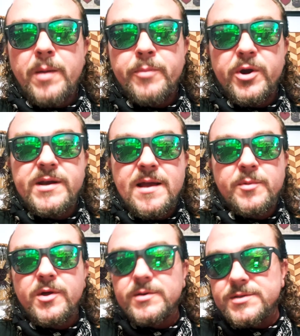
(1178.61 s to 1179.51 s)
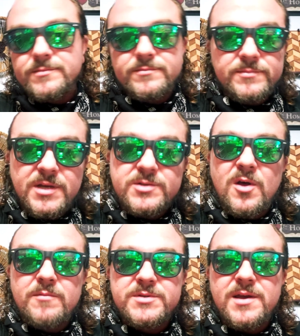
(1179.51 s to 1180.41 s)
pretty damn close. That's all
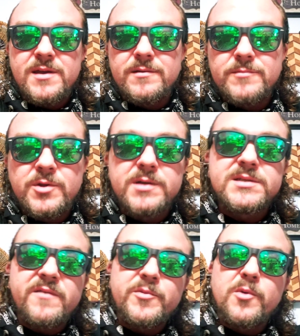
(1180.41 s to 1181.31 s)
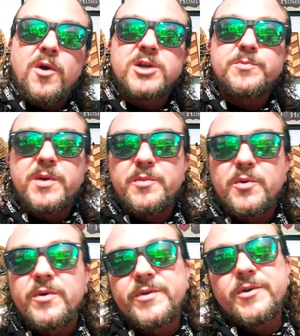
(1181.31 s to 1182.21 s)
I'm saying. Close enough to be watching people and
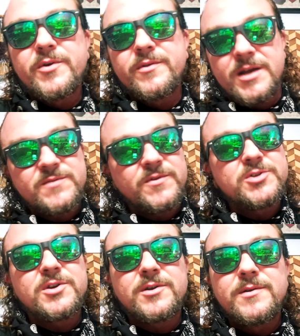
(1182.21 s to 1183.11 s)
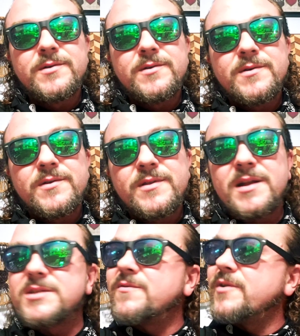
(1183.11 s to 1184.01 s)
what they're doing. That's for sure. That
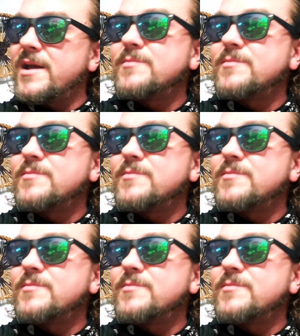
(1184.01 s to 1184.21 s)
is for damn